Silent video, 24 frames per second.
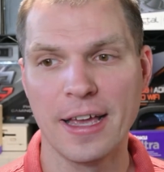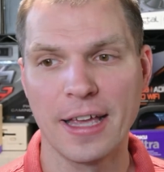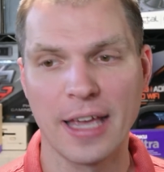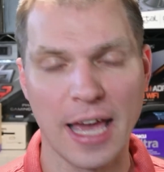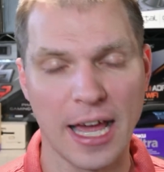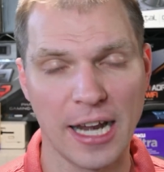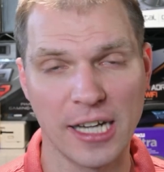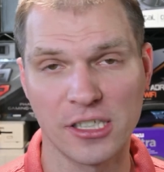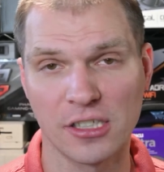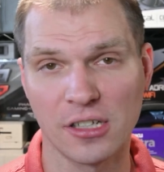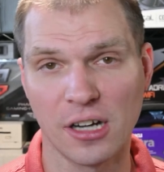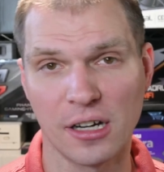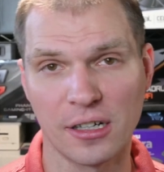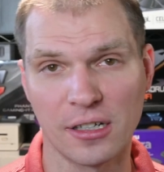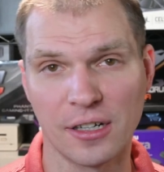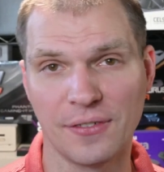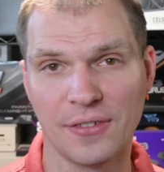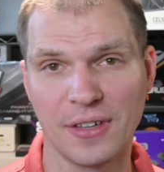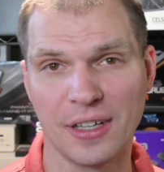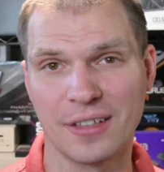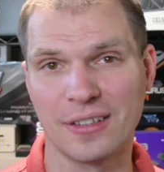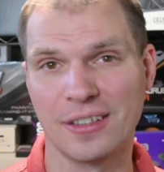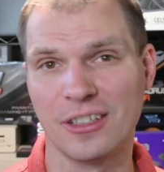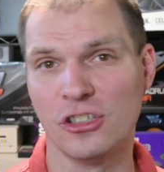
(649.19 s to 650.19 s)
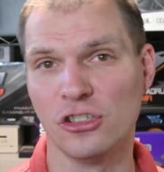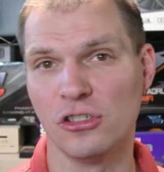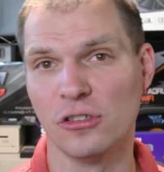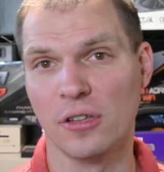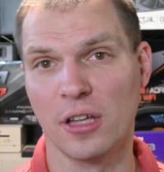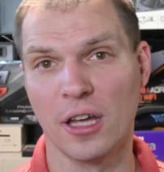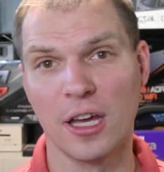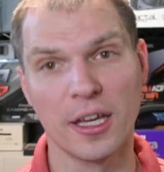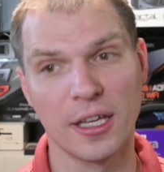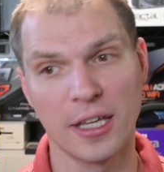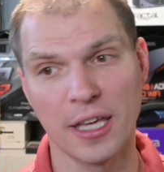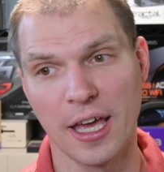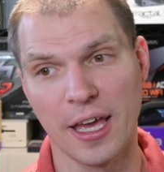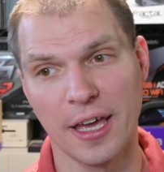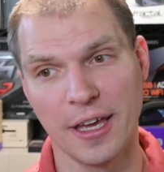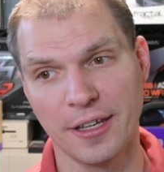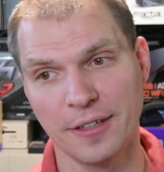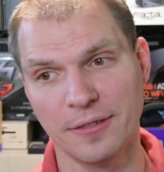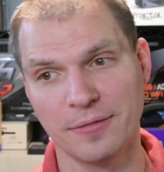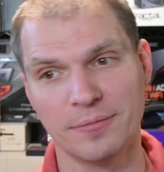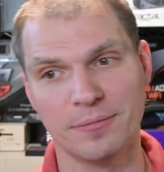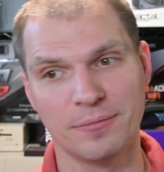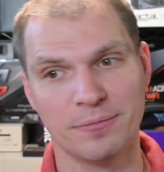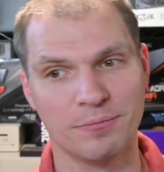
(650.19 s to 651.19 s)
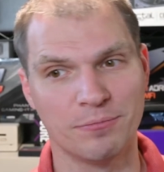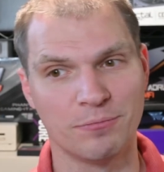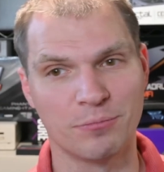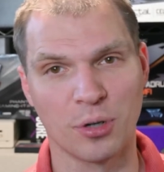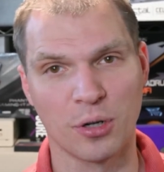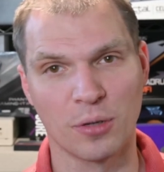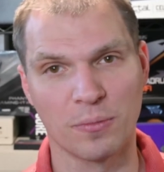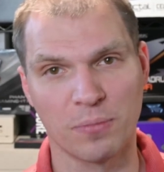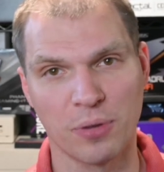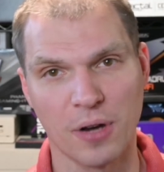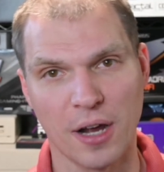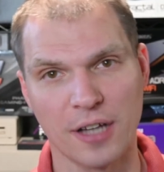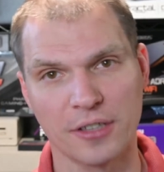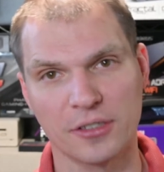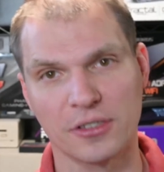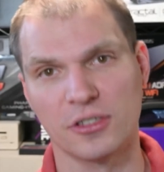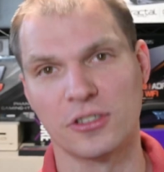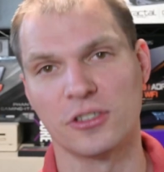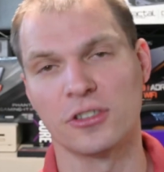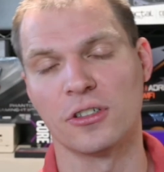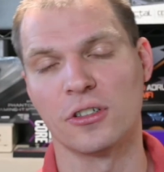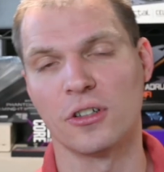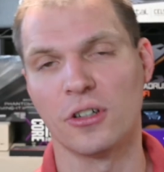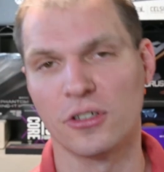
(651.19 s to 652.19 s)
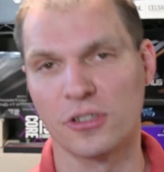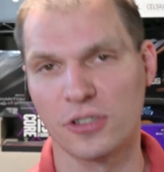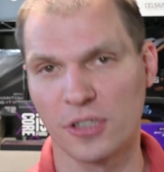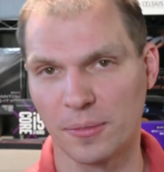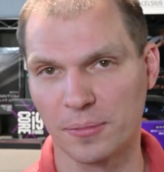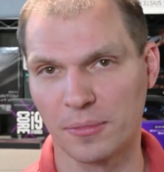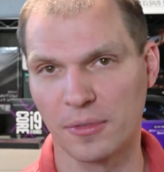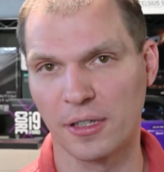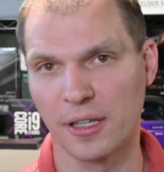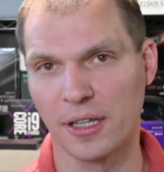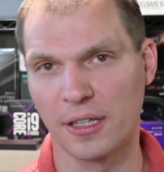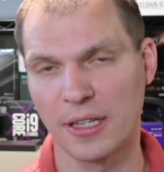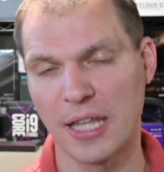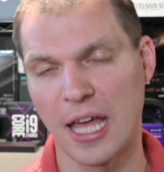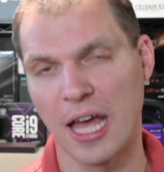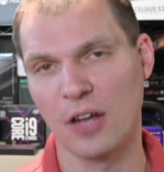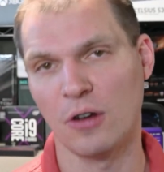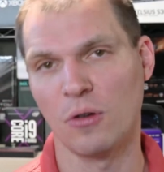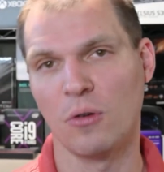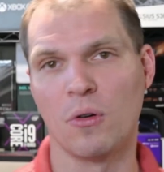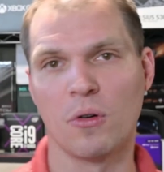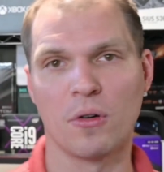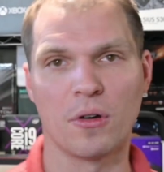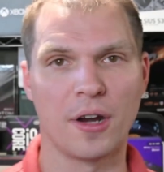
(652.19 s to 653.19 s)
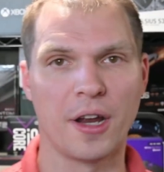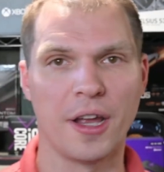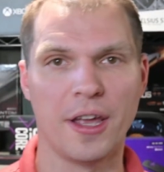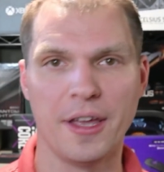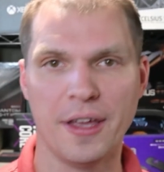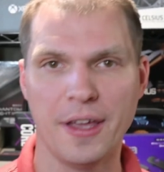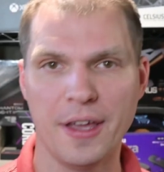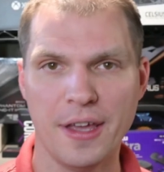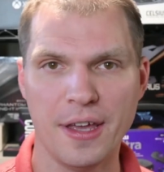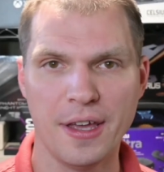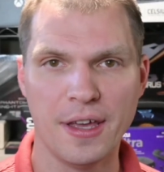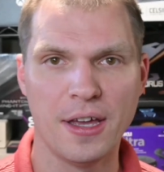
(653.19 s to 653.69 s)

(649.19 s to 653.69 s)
catastrophic failure like a burnt processor or something like that, or a